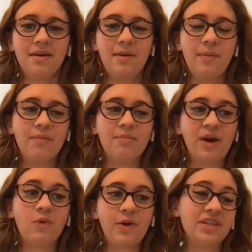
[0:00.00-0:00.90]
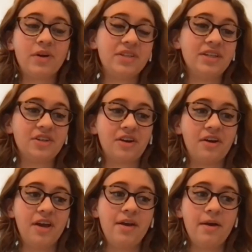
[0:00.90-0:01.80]
my brother wanting to earn
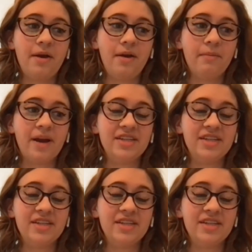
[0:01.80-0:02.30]
it and my